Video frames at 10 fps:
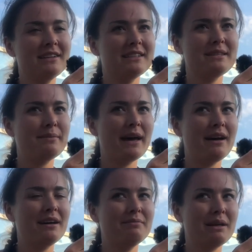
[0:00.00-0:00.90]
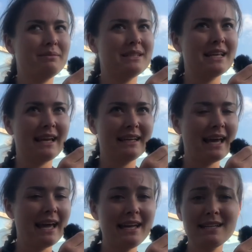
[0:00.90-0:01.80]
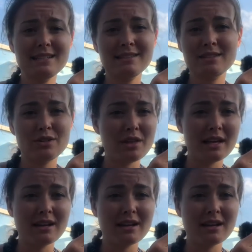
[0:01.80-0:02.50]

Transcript: It's about maybe 10 km to that